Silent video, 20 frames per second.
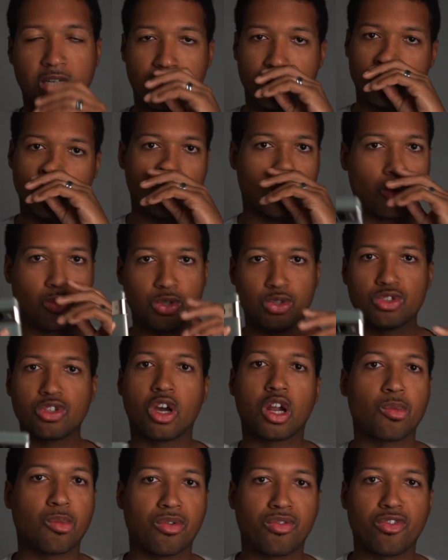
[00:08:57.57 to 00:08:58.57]
because when you
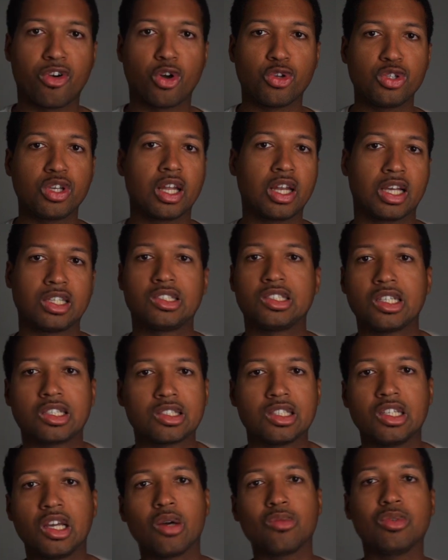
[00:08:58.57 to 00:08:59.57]
start up a phone, you got like
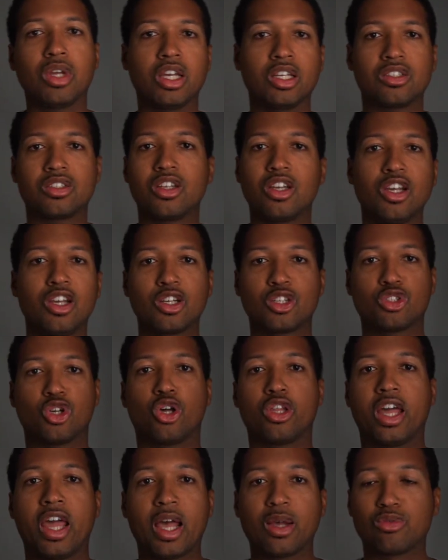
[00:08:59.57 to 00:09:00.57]
60 updates because
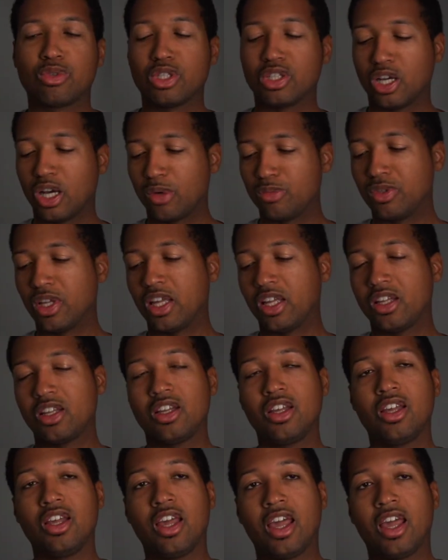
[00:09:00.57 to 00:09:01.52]
all the apps need to update.